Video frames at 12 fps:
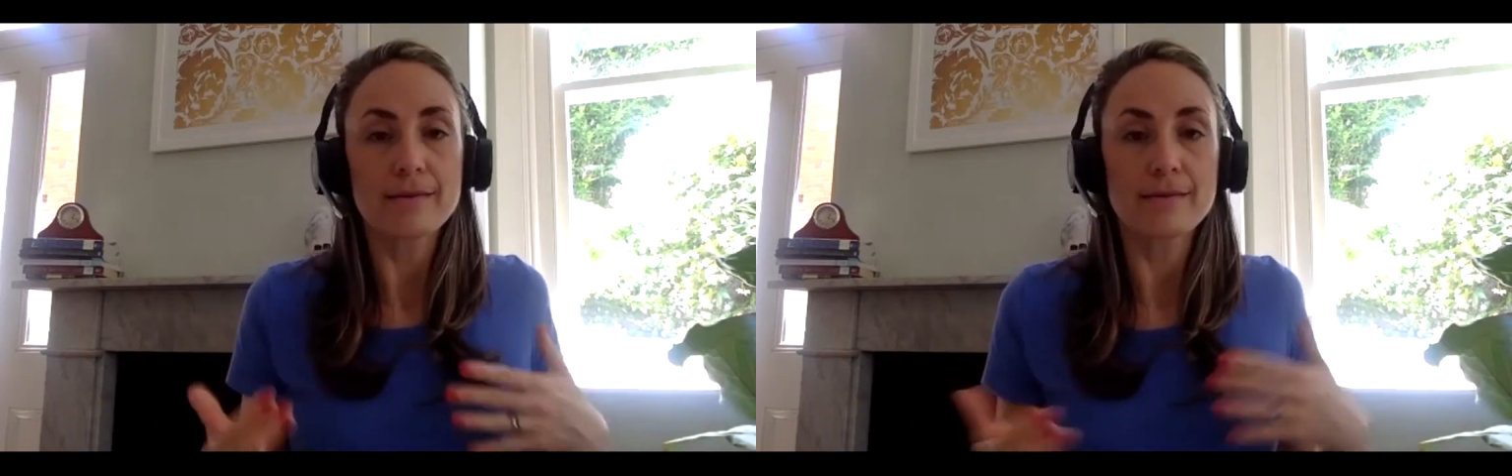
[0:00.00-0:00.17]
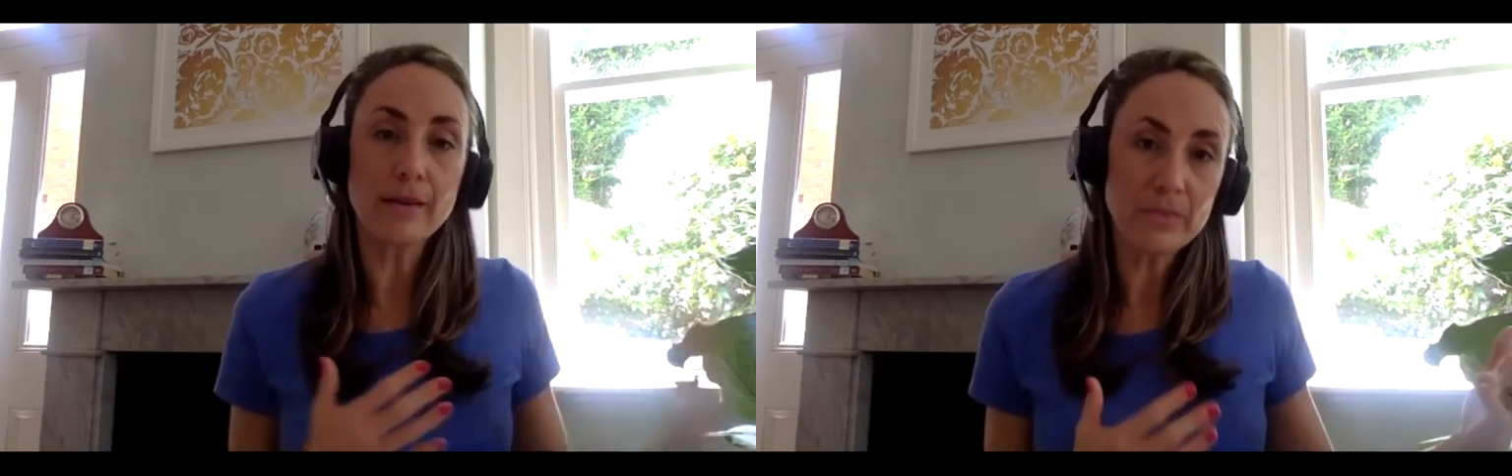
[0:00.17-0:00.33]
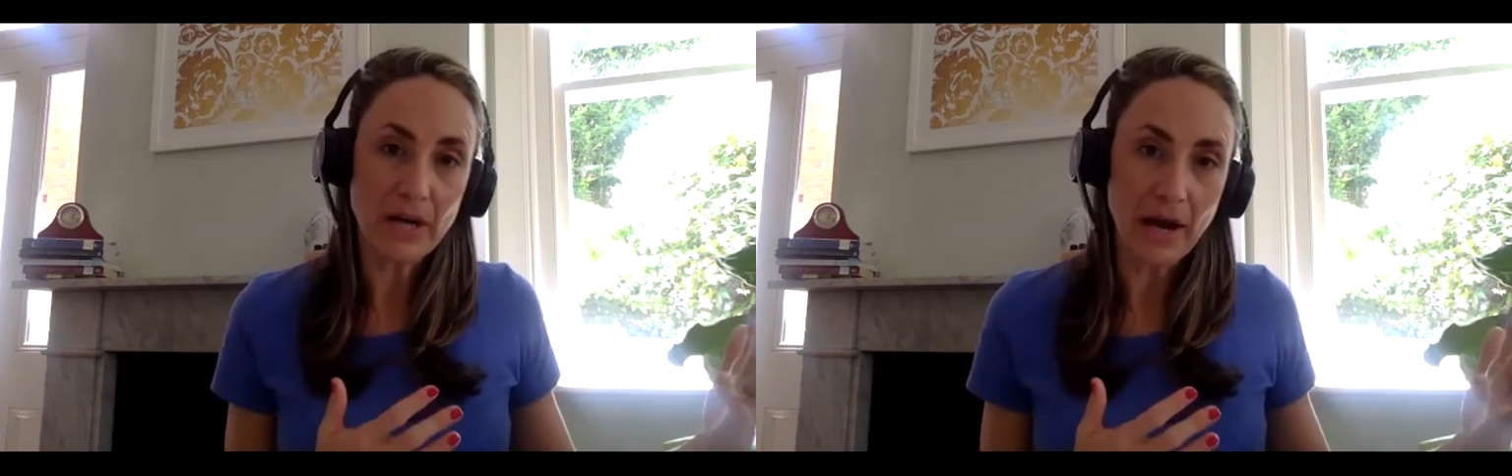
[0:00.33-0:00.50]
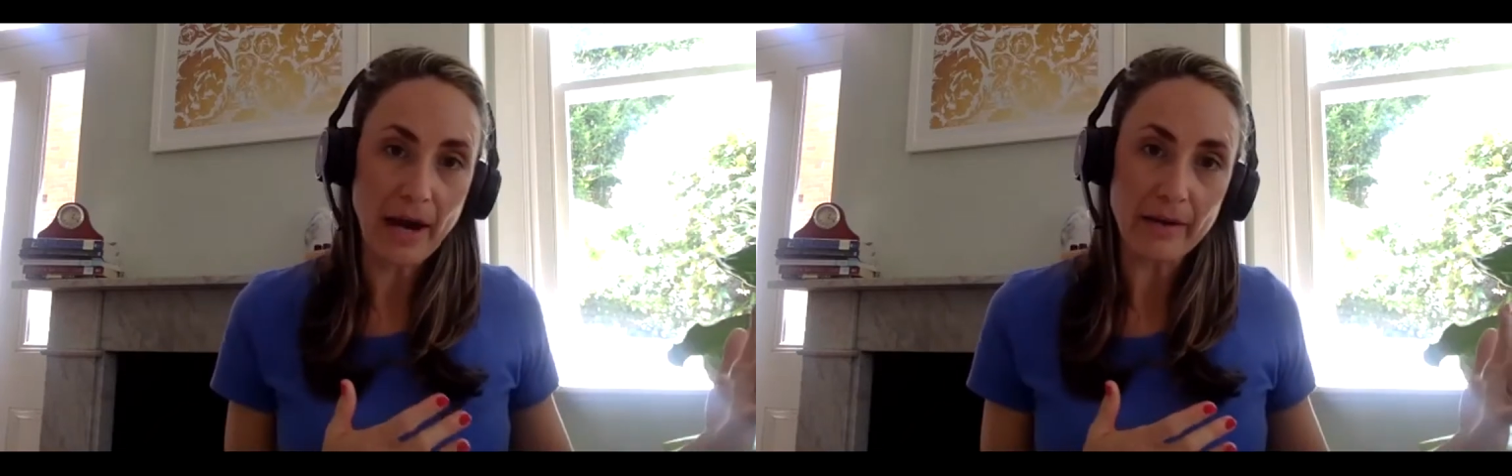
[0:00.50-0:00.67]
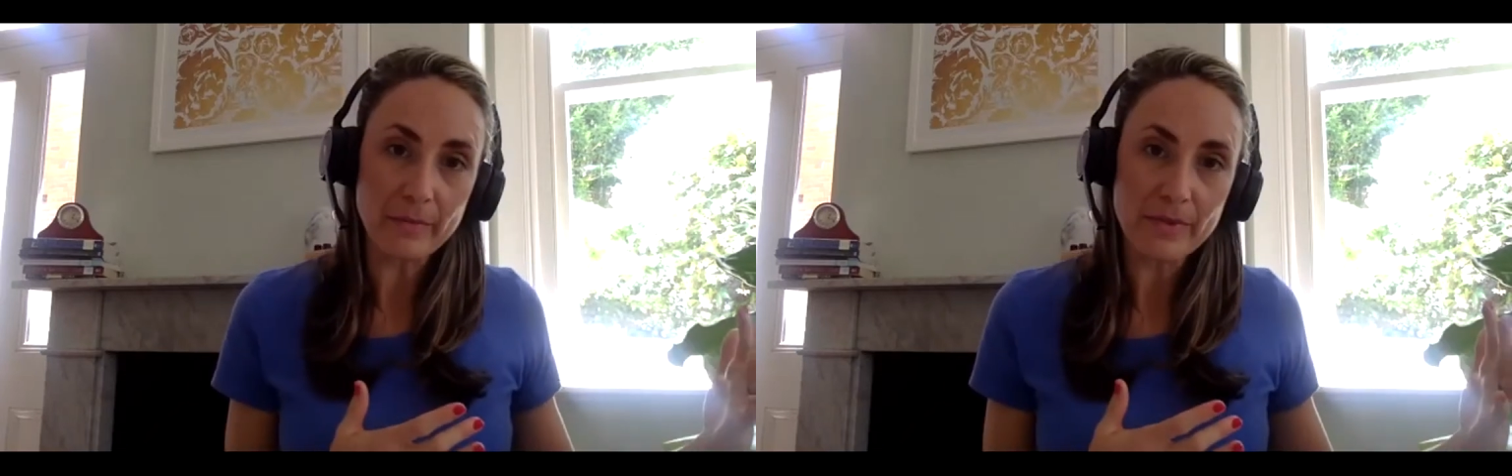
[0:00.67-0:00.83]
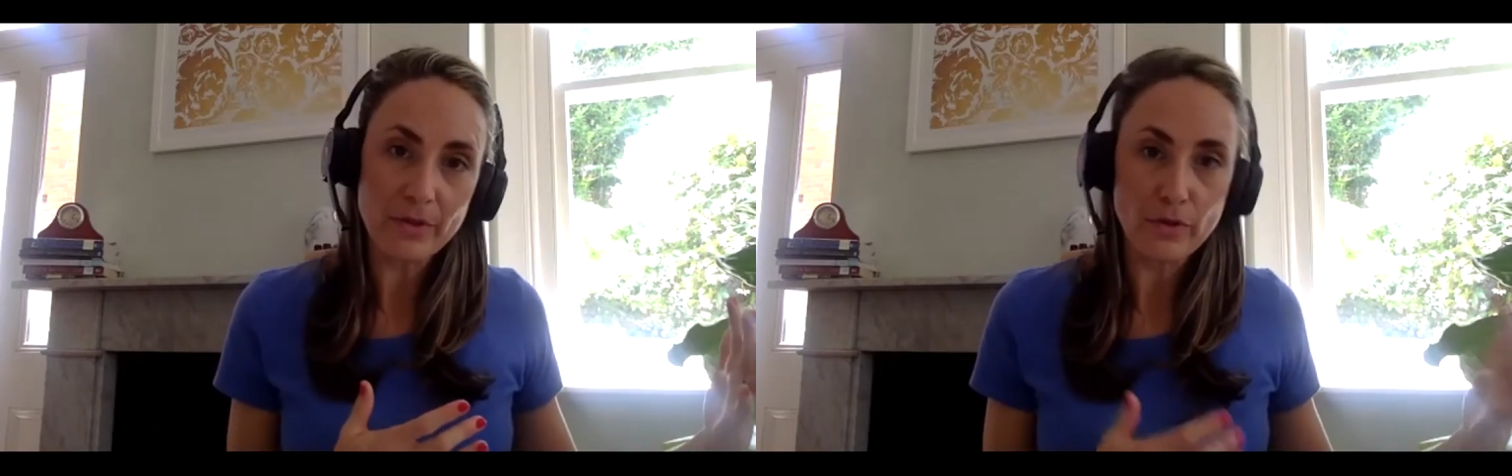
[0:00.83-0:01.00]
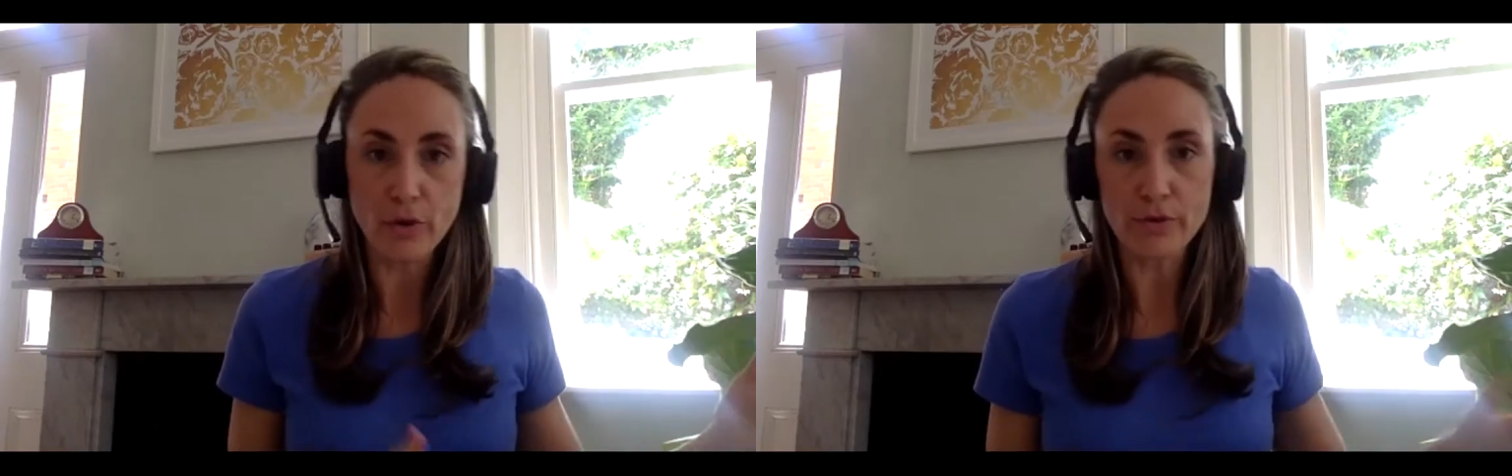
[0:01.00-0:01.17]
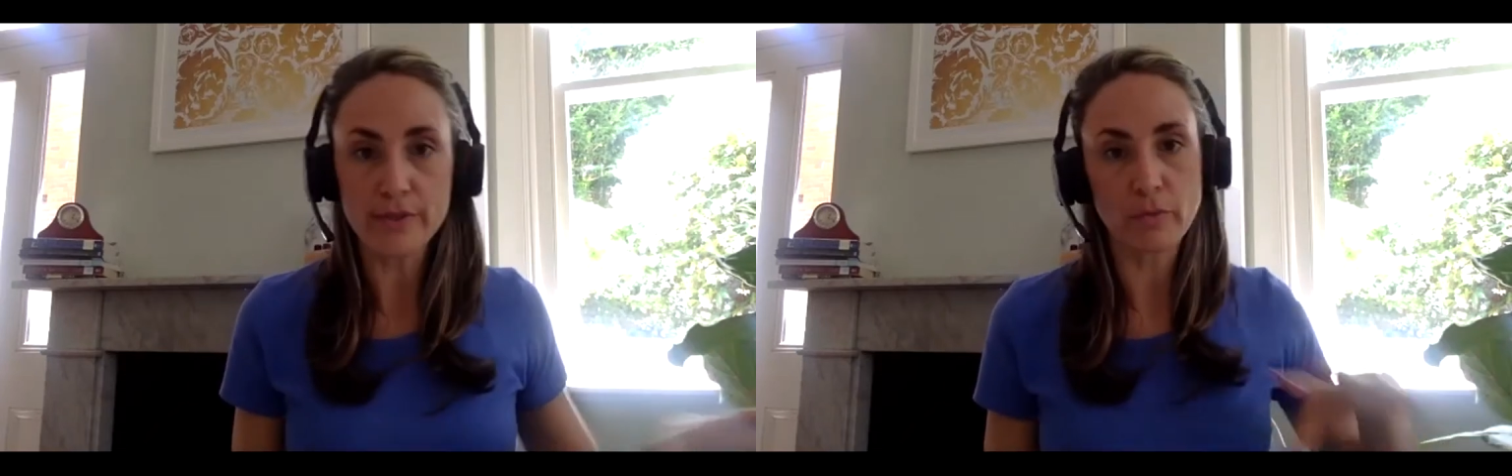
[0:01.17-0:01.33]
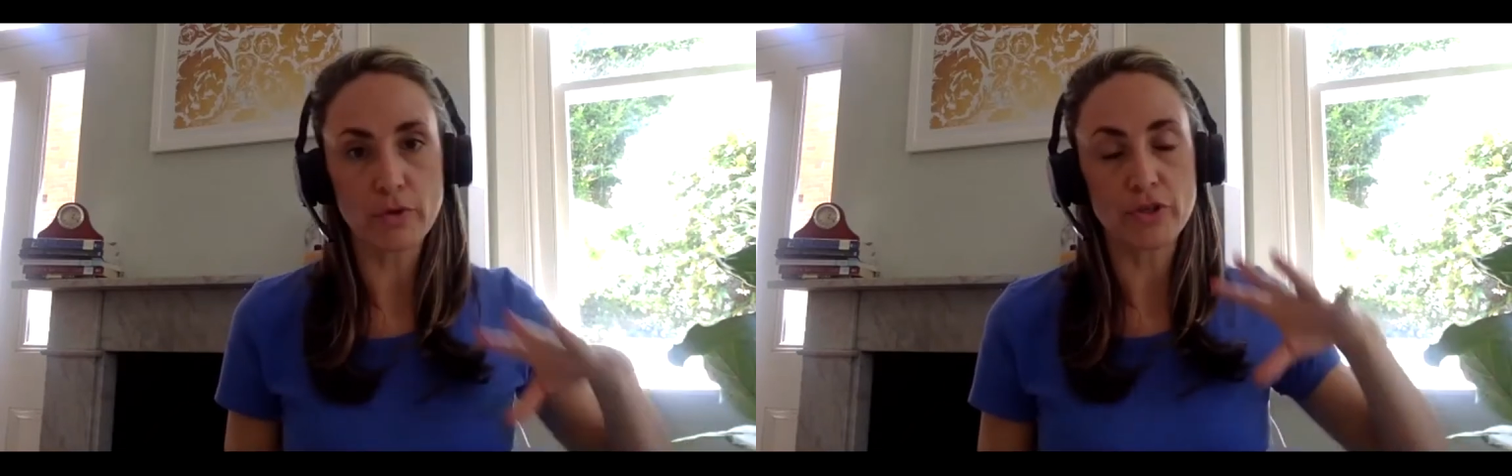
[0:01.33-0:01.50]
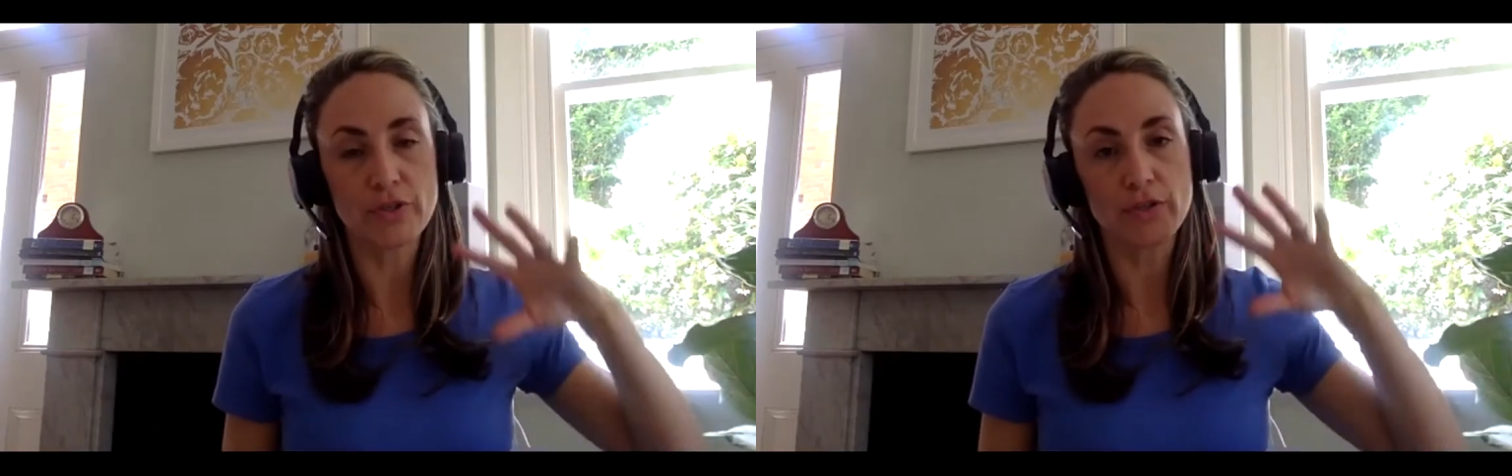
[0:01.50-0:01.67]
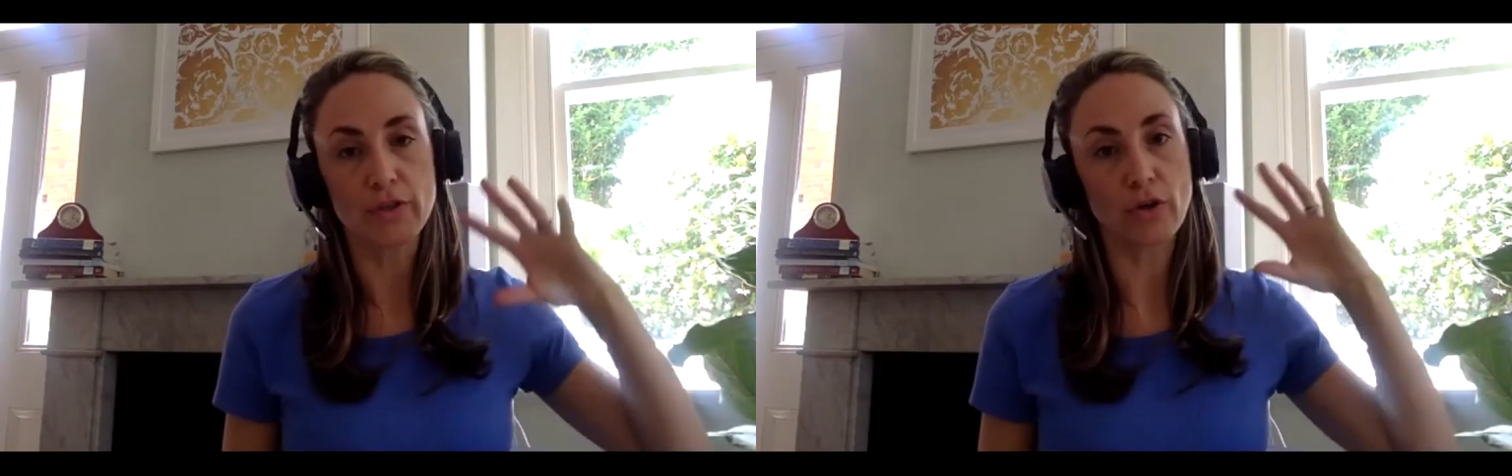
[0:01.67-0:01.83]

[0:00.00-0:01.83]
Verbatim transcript: Sometimes those emotions